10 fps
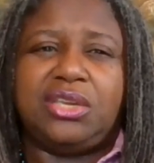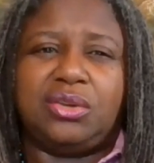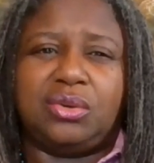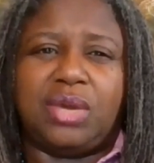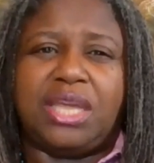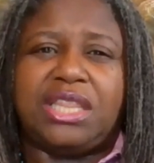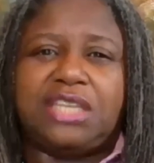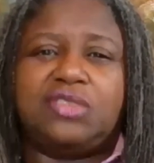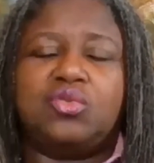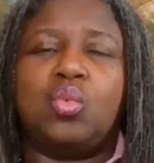you at
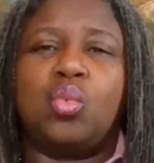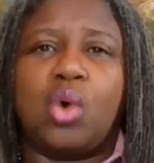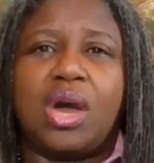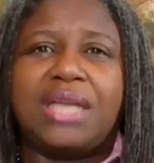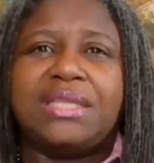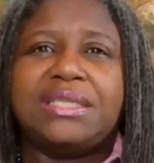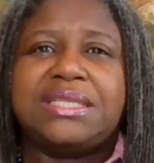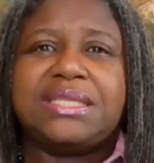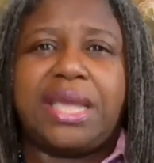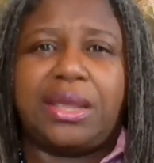least one
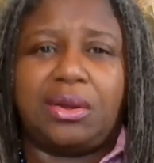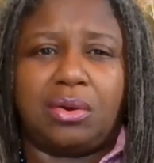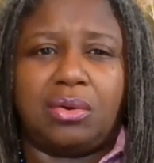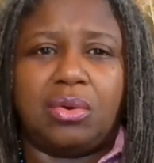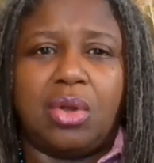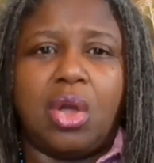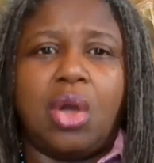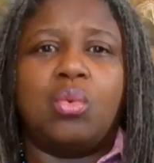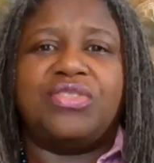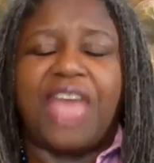sale,
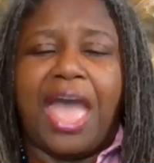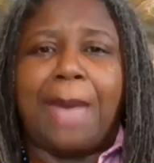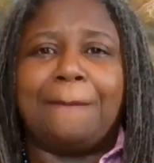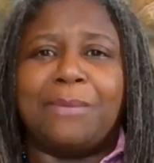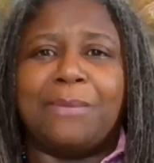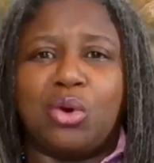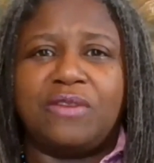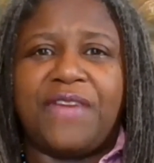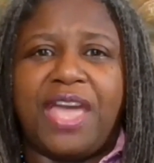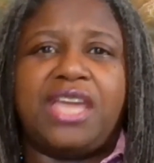would that
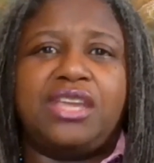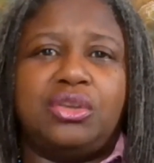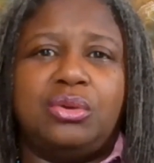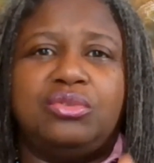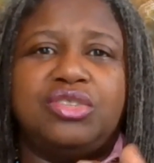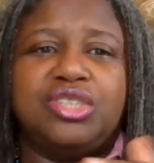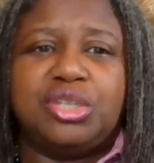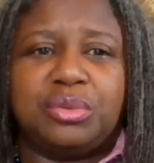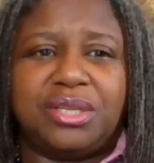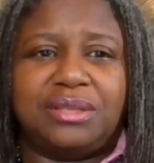motivate you to
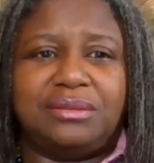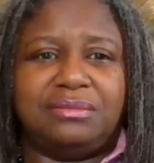do it?